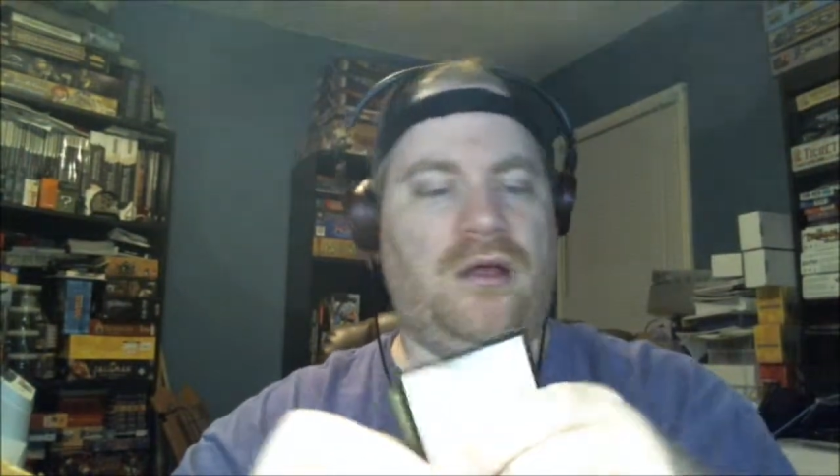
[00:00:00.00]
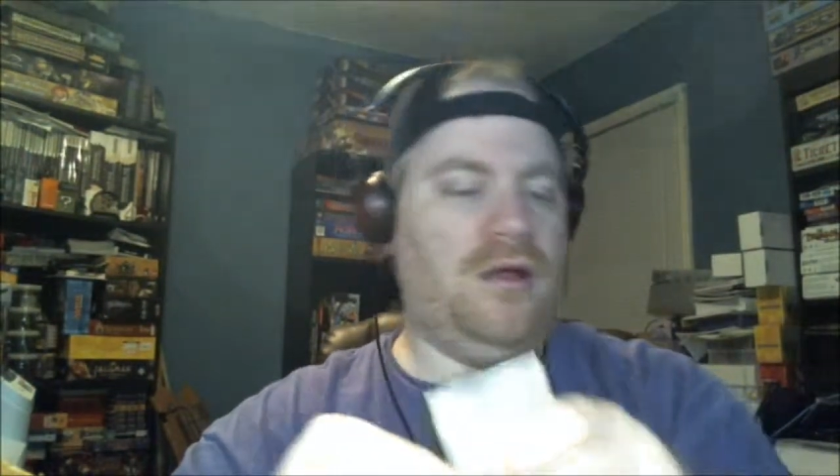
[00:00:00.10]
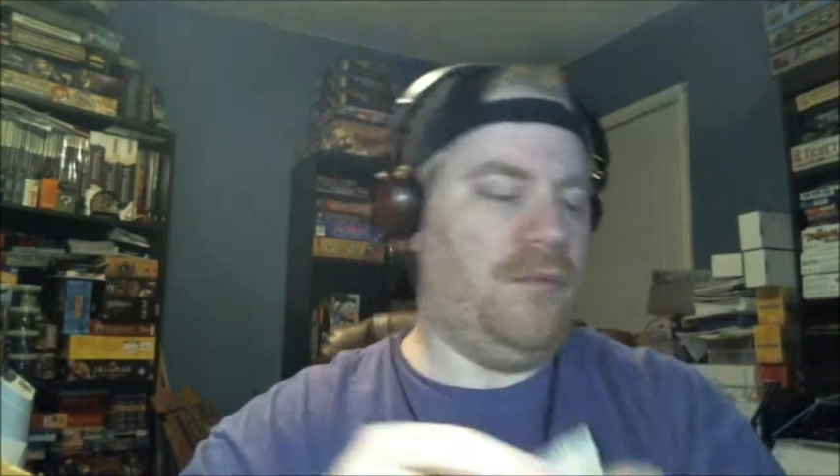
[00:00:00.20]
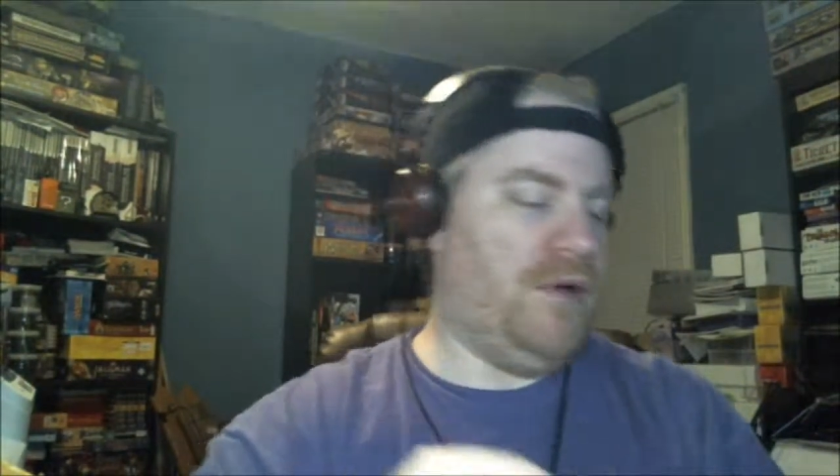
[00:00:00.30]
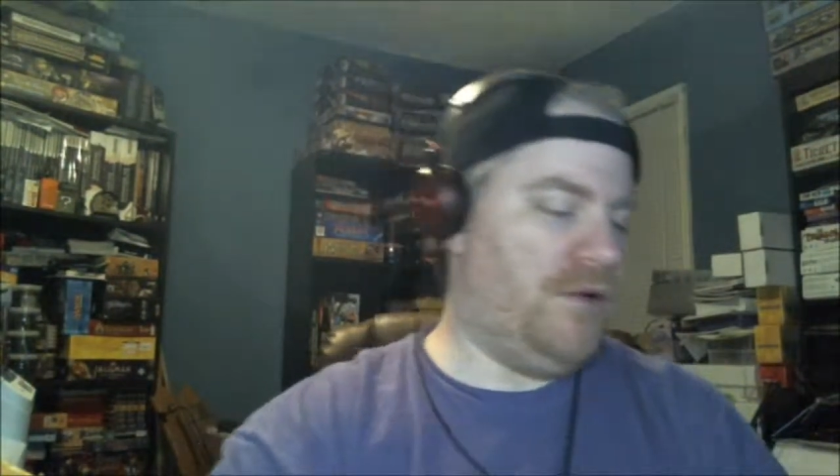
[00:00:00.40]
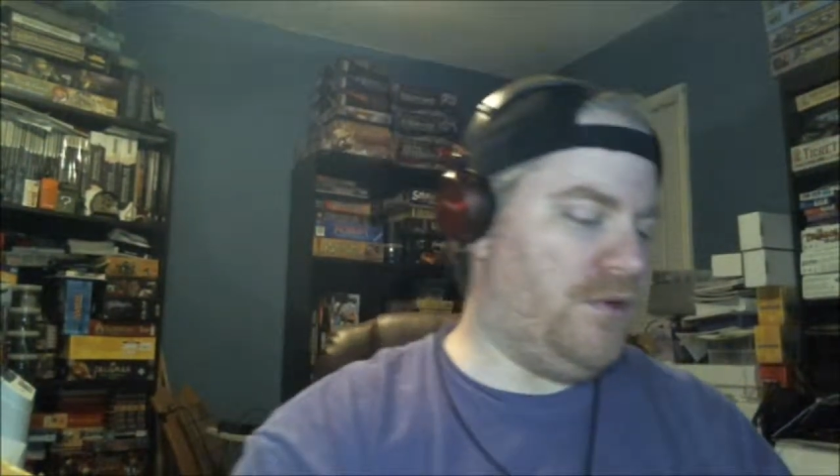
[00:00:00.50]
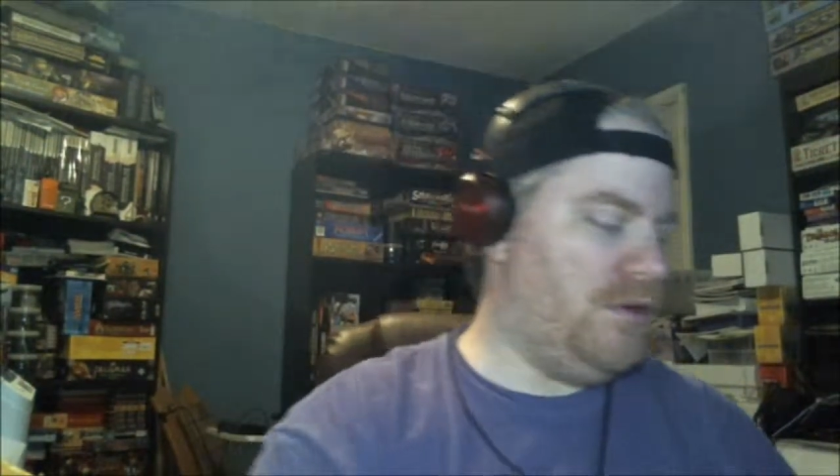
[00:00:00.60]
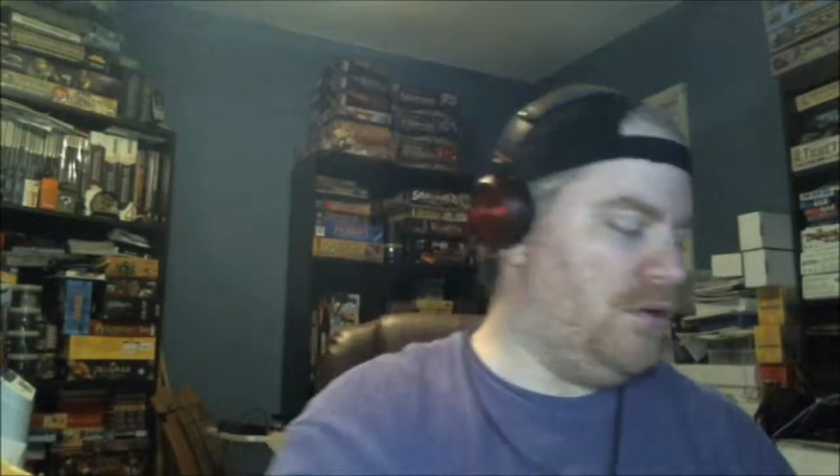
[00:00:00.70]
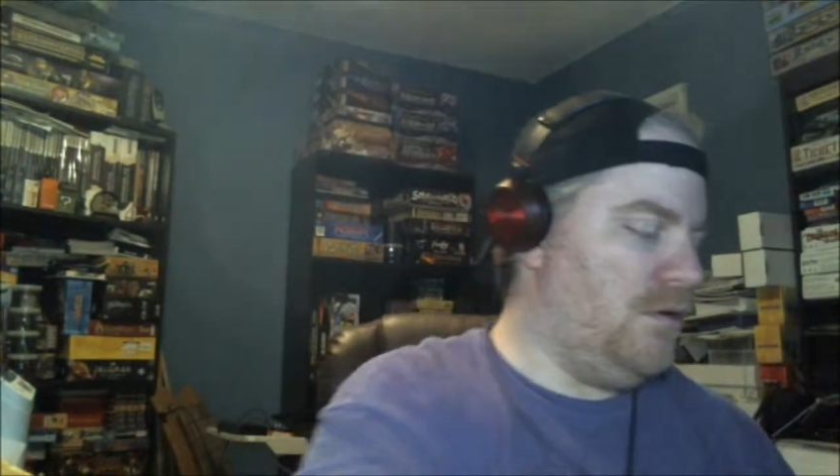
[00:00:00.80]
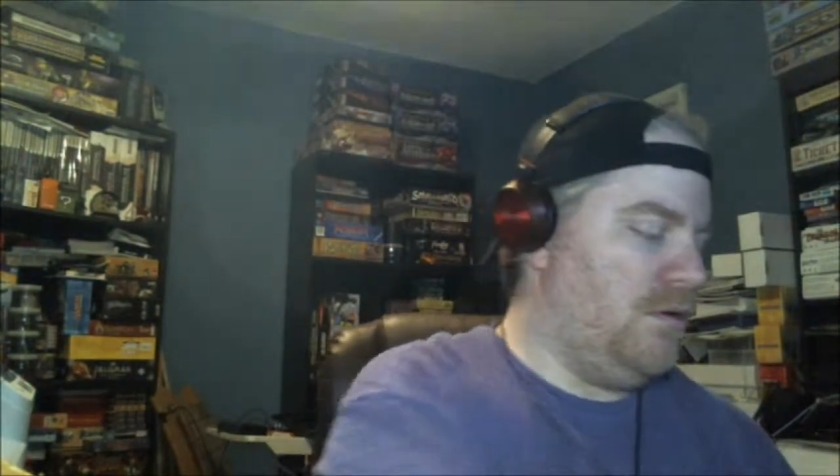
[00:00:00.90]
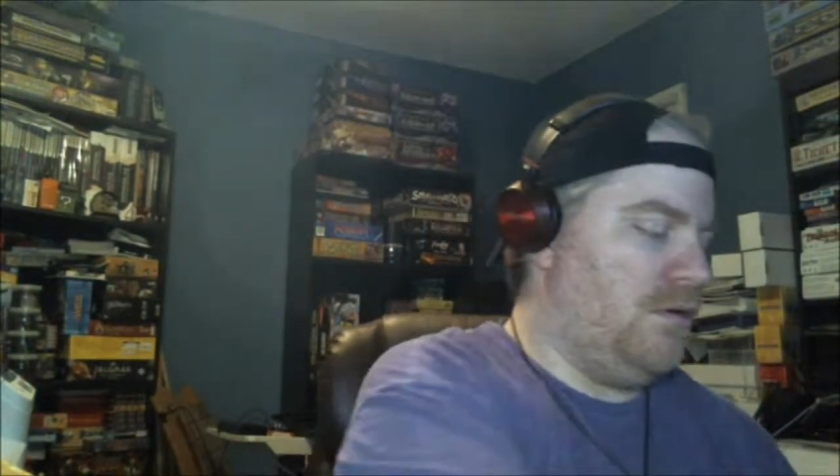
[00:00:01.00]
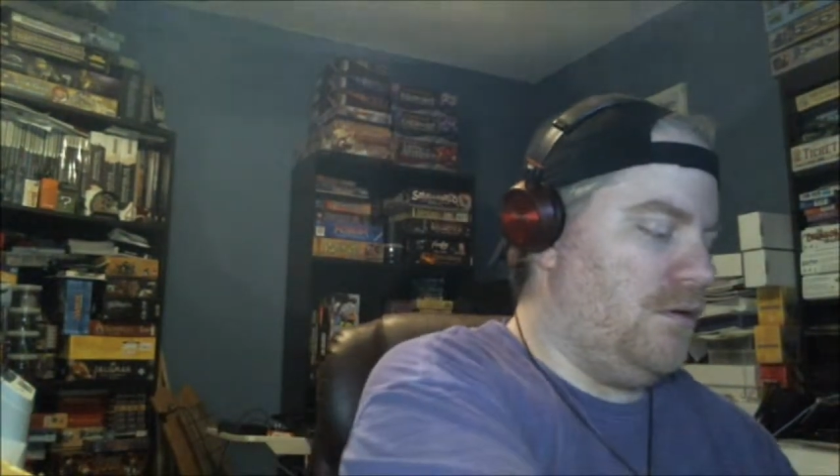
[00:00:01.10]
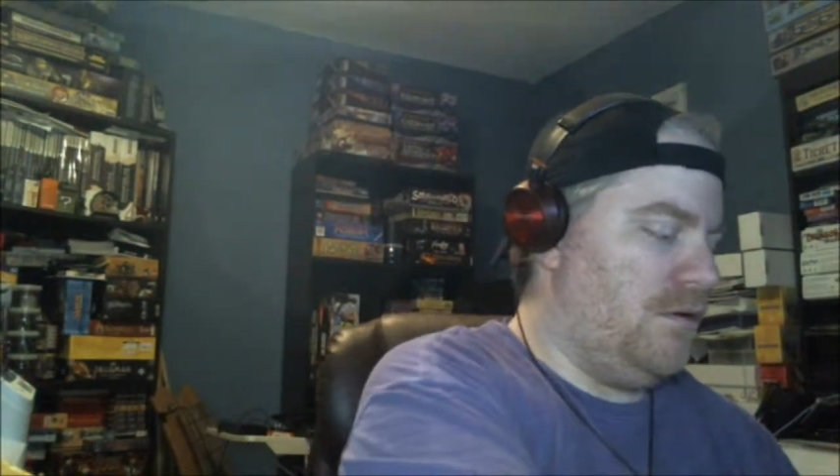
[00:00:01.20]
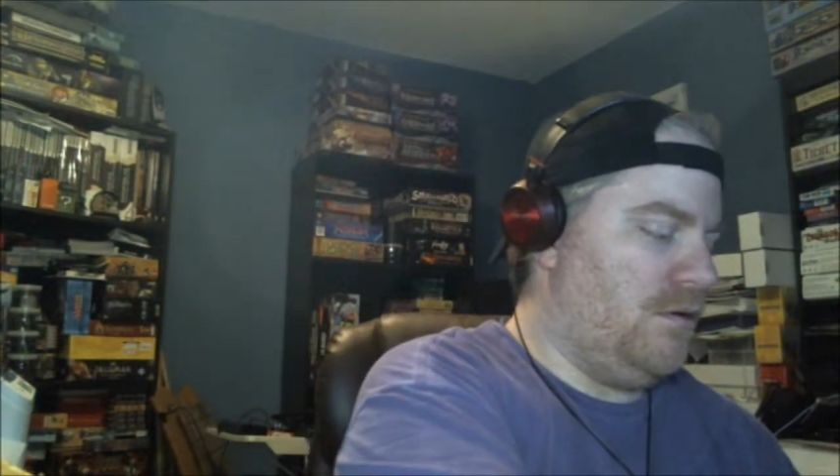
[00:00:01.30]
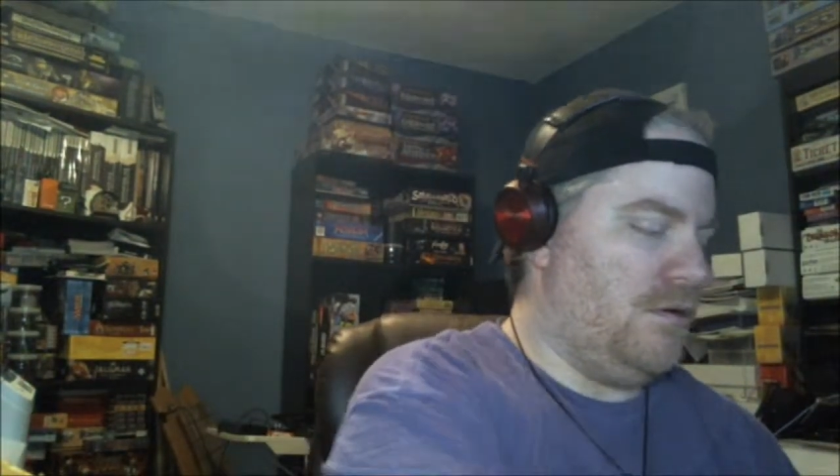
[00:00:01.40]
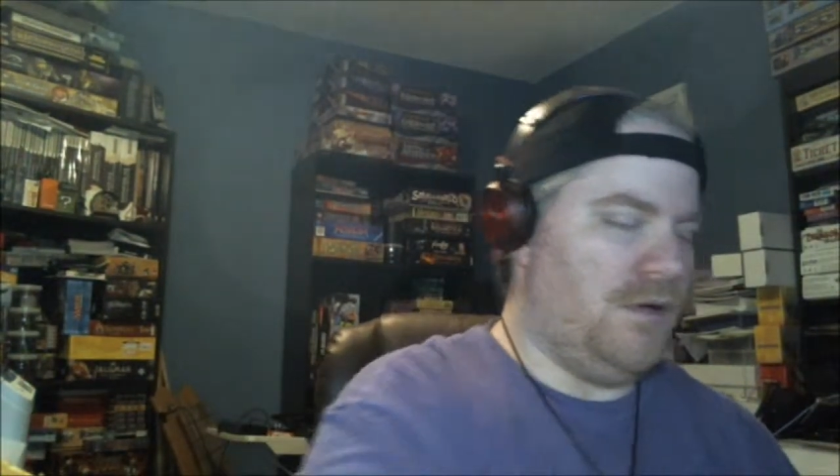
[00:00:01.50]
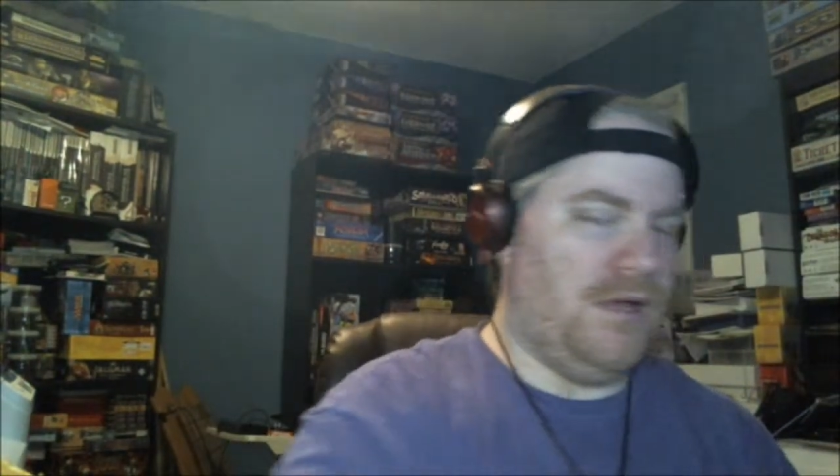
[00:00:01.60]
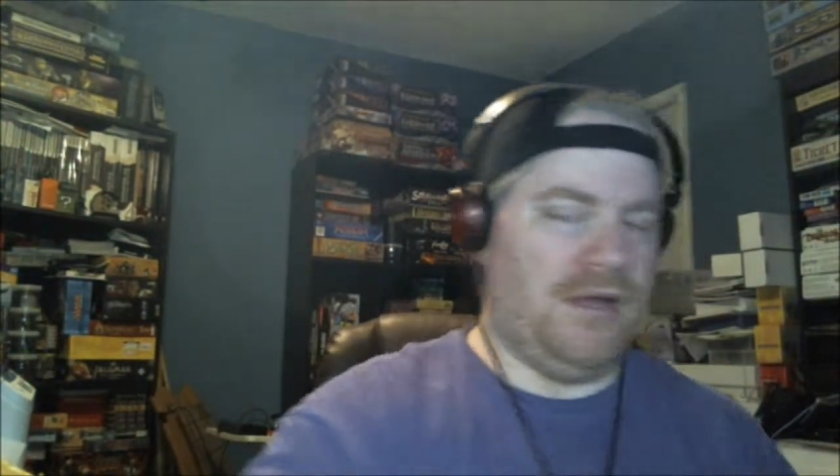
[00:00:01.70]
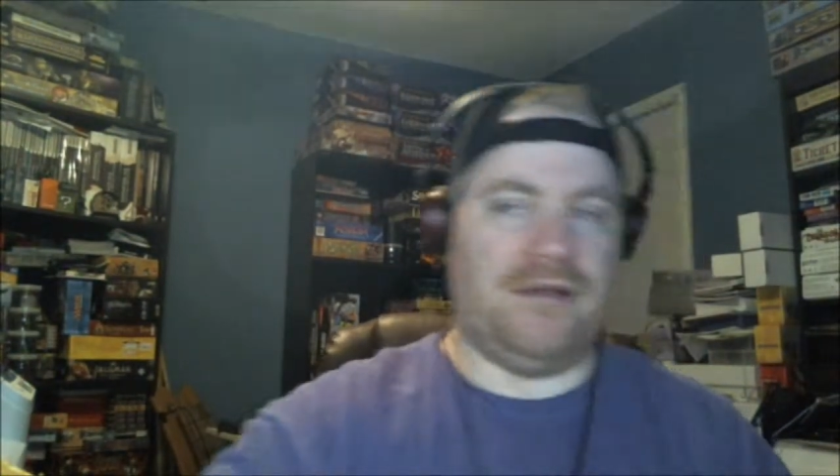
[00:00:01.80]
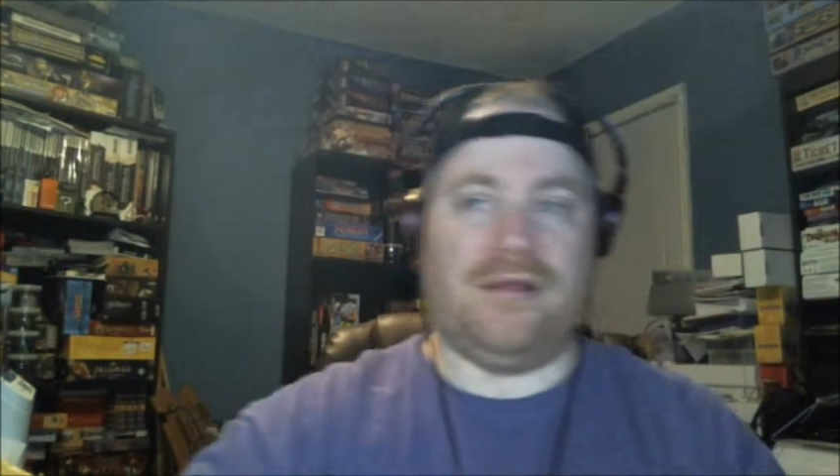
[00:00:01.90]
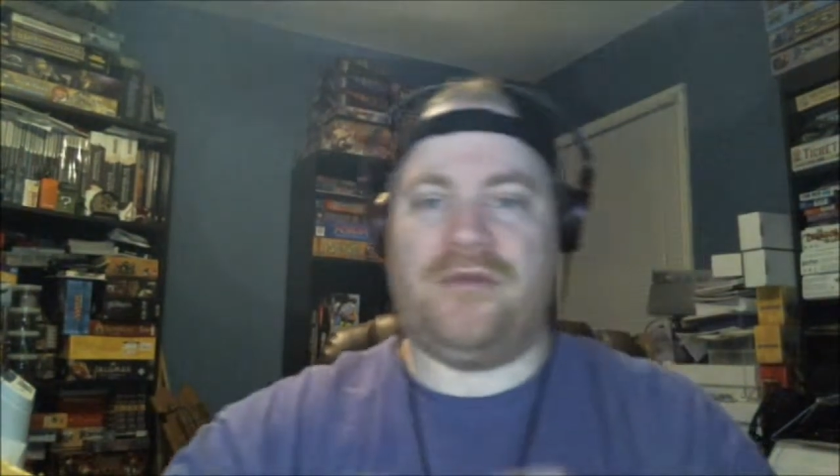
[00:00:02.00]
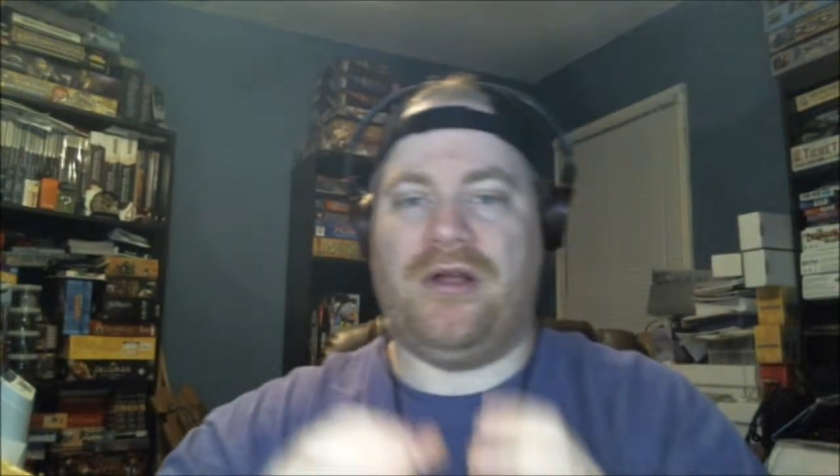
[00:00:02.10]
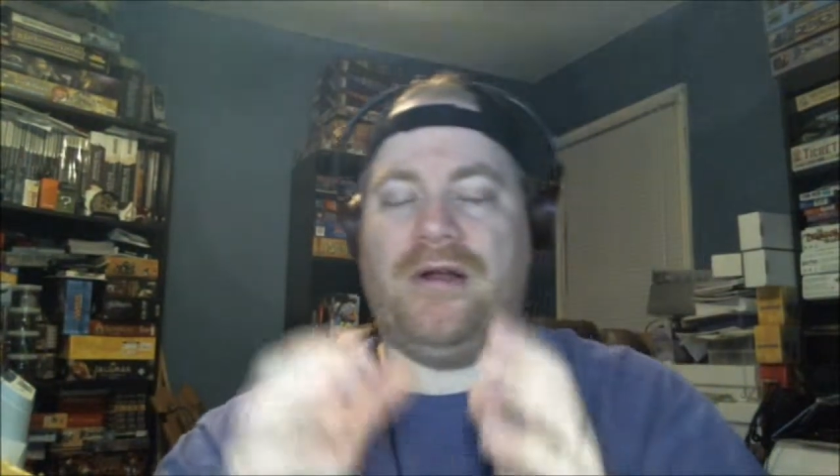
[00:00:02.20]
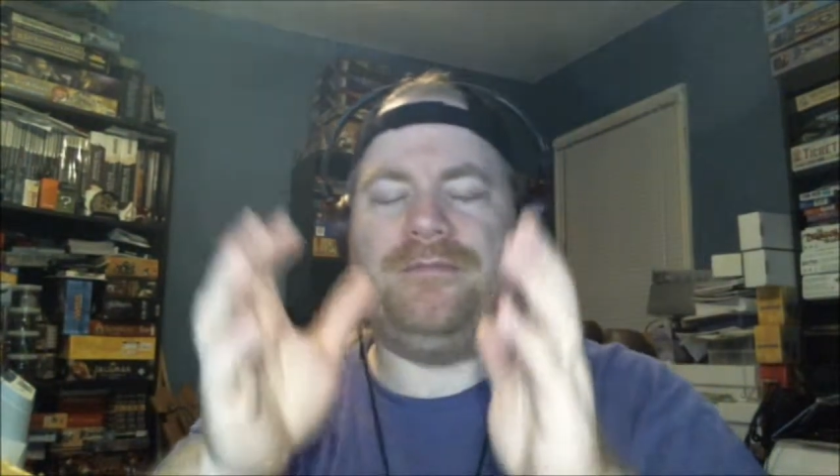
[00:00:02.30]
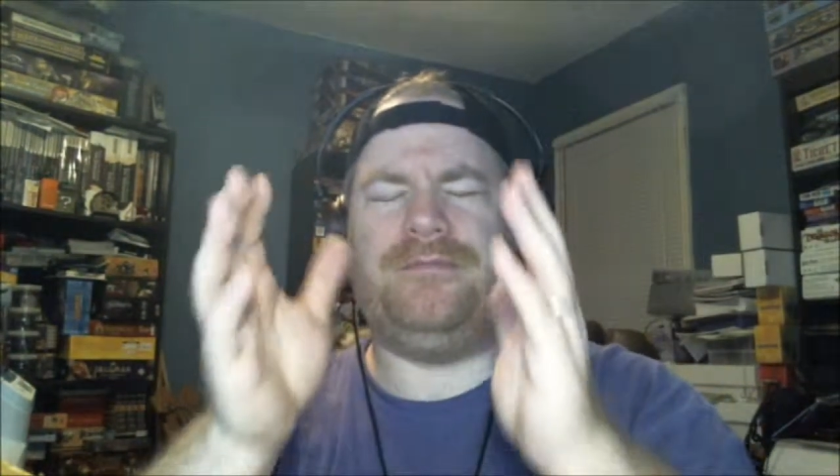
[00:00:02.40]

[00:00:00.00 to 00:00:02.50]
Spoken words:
A mountain and a tip card.